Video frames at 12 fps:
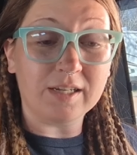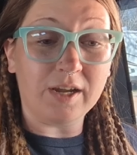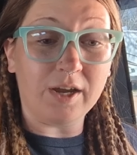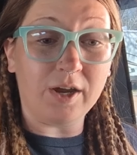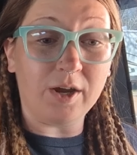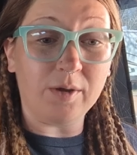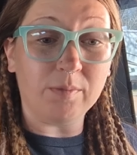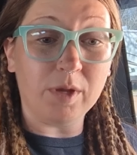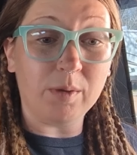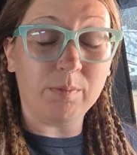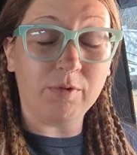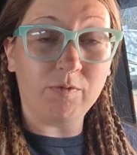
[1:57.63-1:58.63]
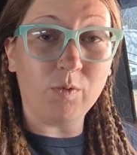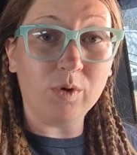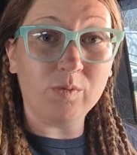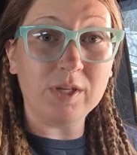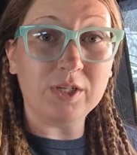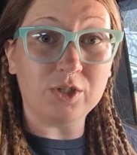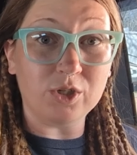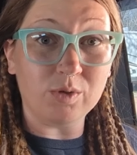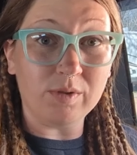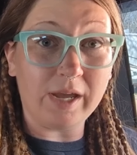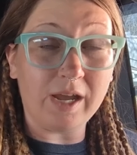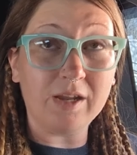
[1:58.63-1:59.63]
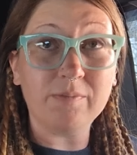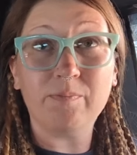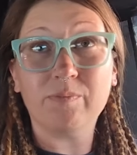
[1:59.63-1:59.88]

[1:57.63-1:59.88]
Um, before we do that,